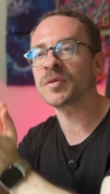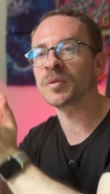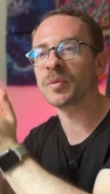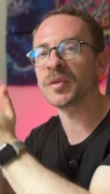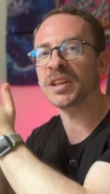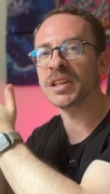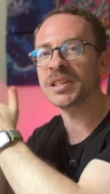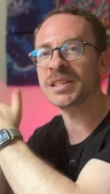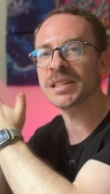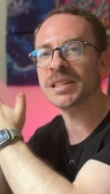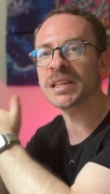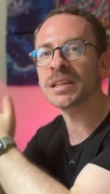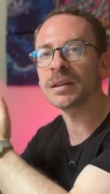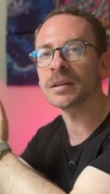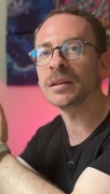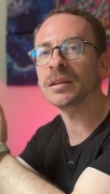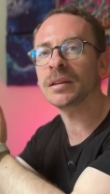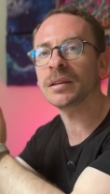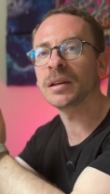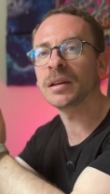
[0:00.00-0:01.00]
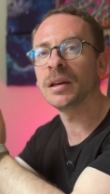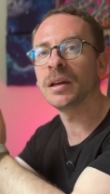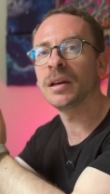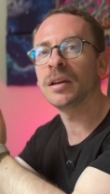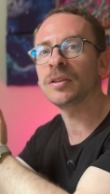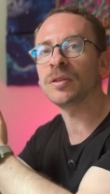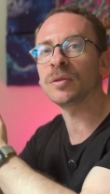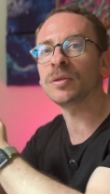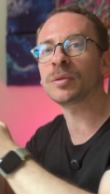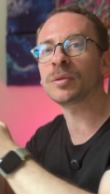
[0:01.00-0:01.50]
from the synth
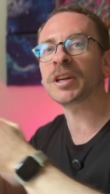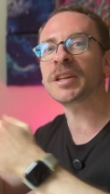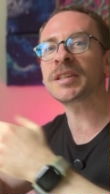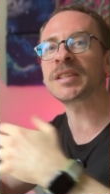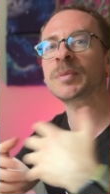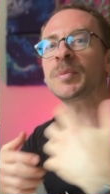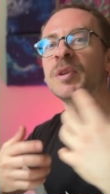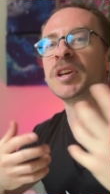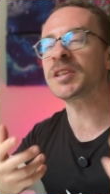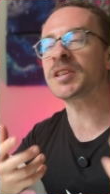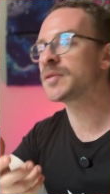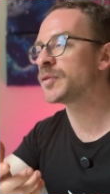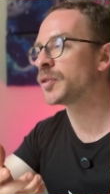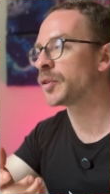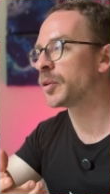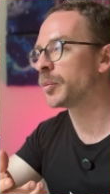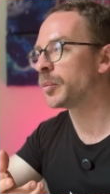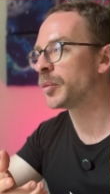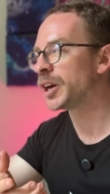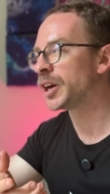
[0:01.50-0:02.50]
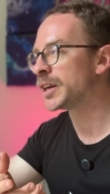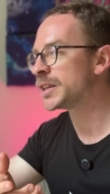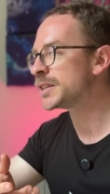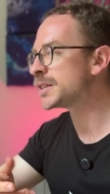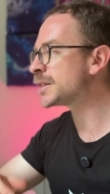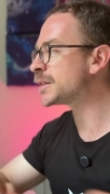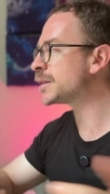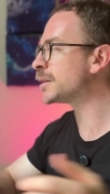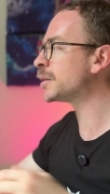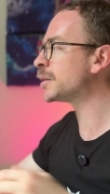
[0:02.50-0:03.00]
to create space for the
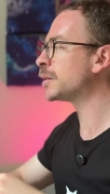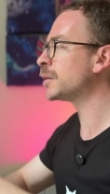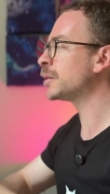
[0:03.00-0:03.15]
bass.